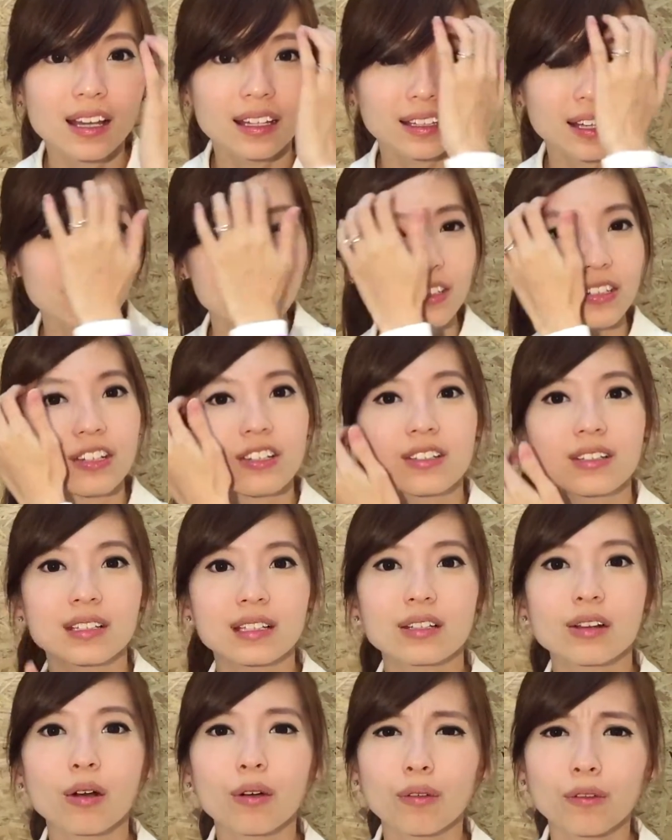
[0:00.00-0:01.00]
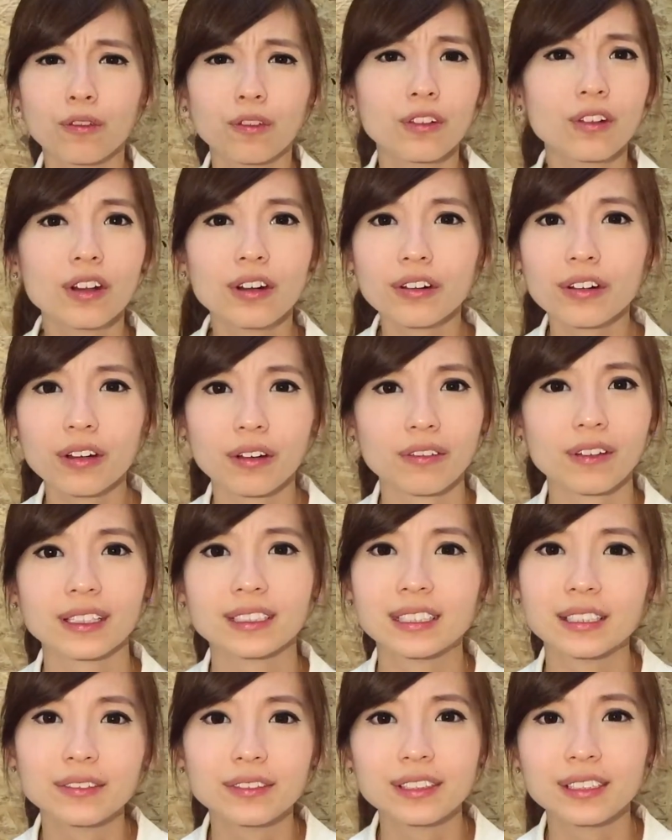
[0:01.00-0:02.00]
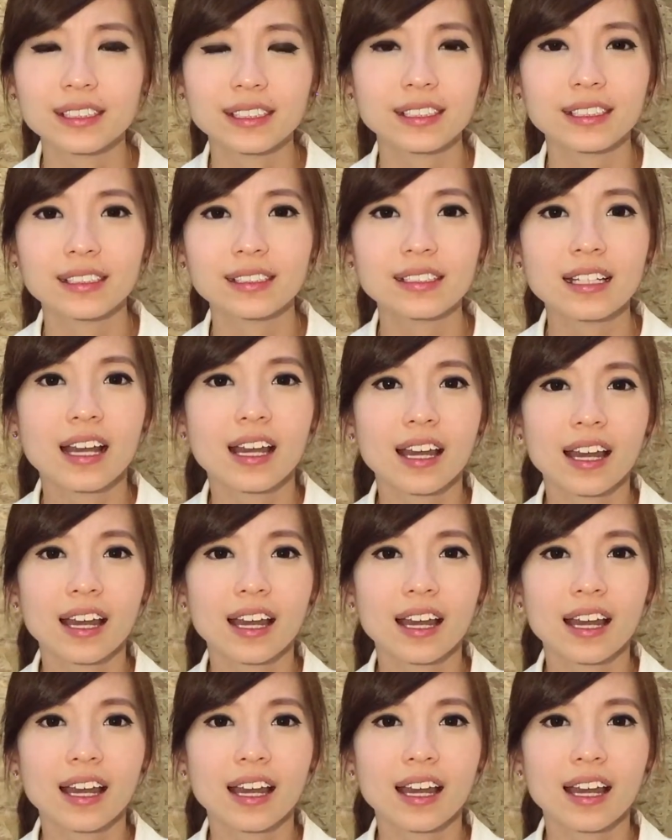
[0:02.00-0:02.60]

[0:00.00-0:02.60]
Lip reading: there's just this whole flurry of activities,